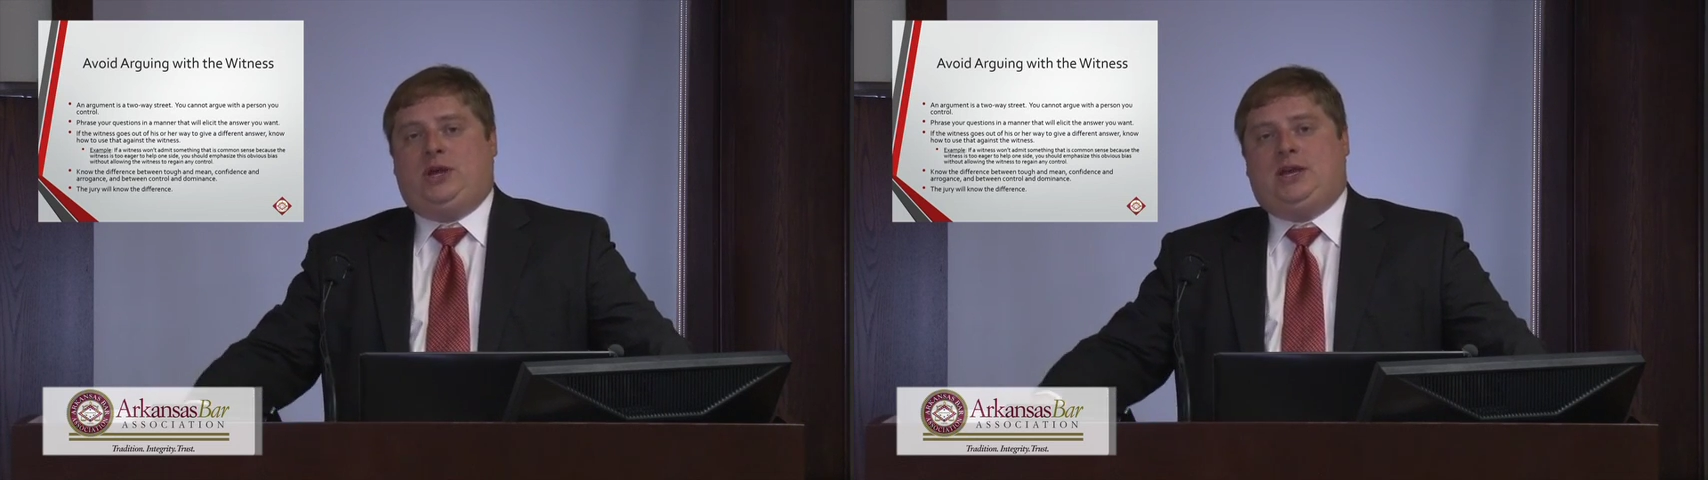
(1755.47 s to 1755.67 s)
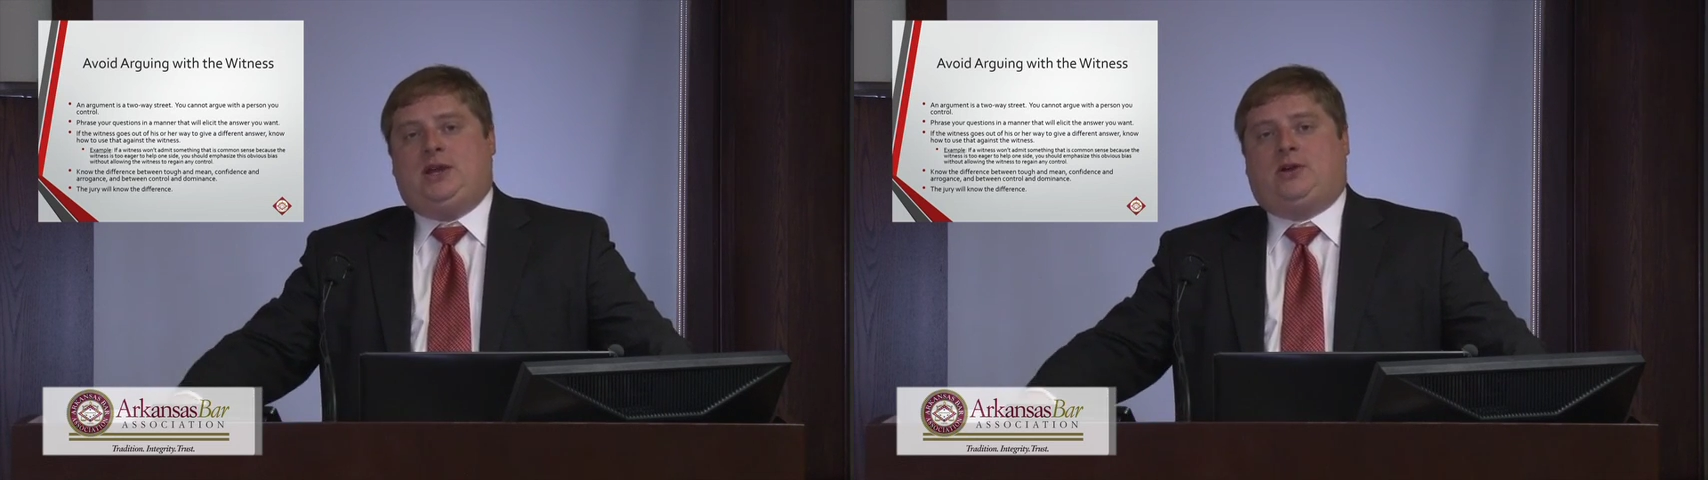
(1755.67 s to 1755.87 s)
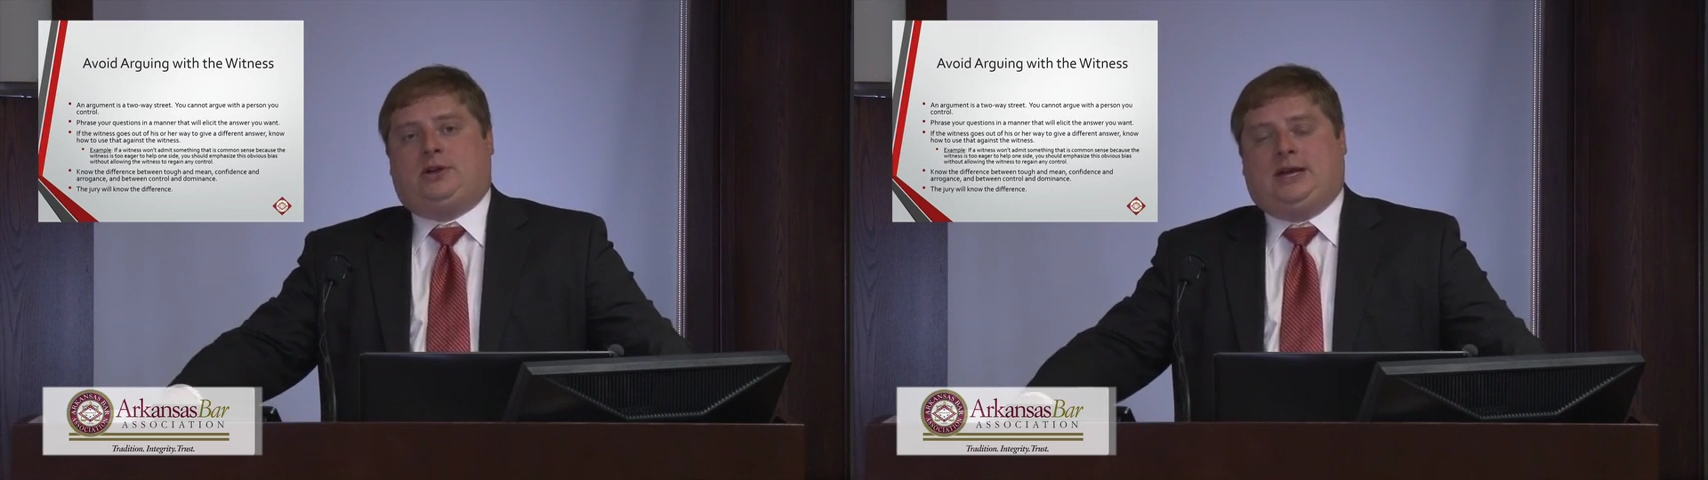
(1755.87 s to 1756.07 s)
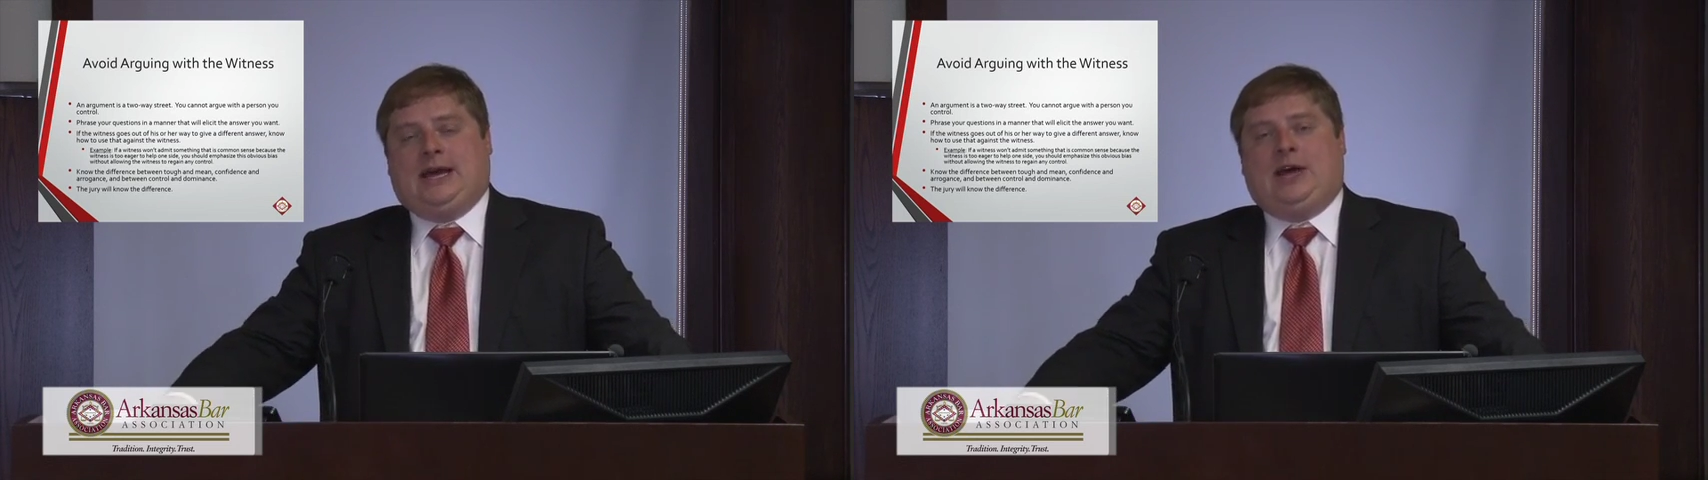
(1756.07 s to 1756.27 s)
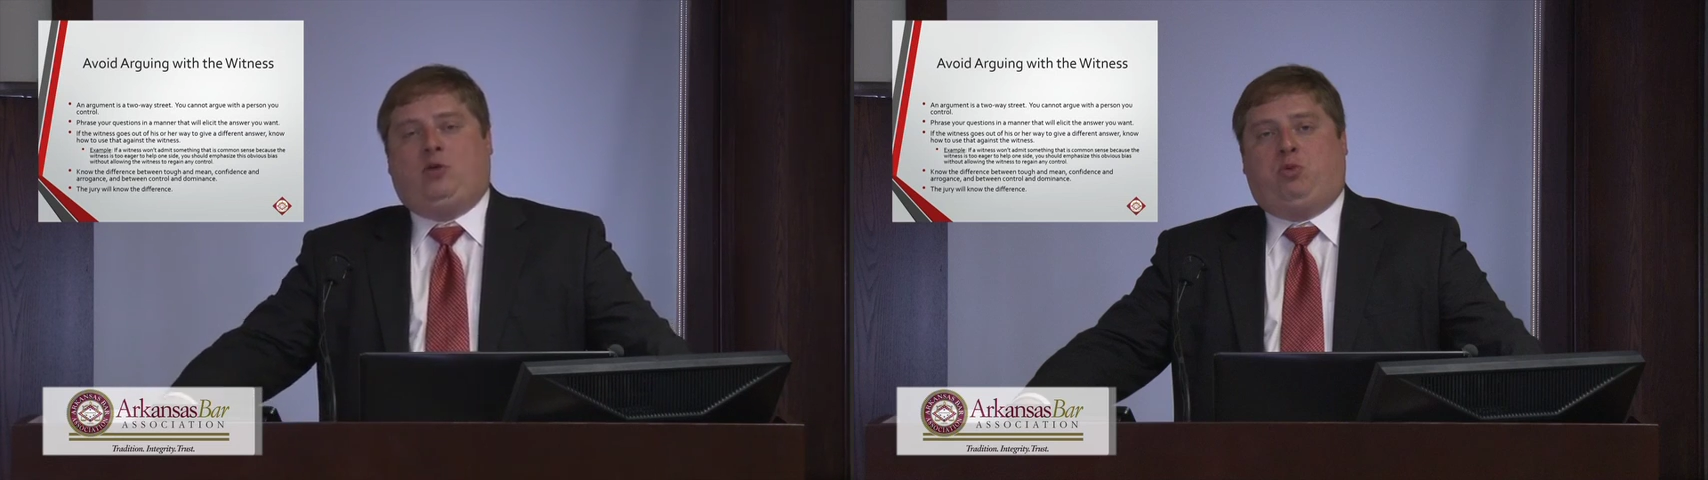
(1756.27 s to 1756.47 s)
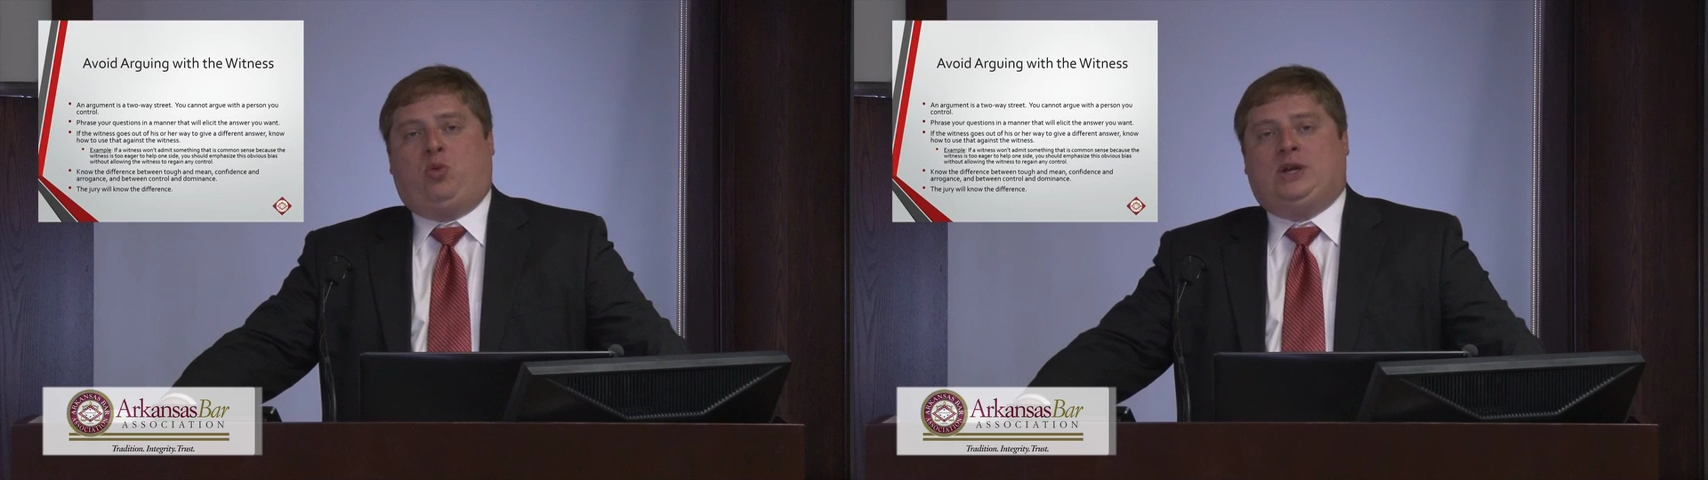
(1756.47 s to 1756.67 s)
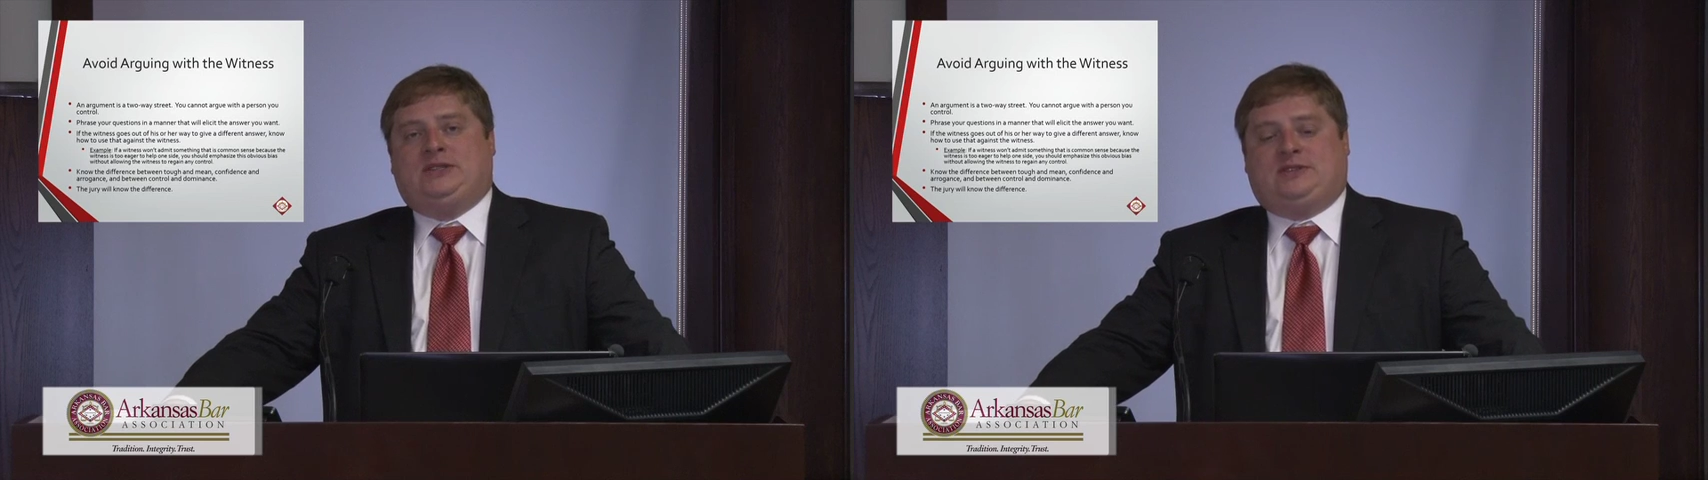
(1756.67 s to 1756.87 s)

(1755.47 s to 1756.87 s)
eager to help one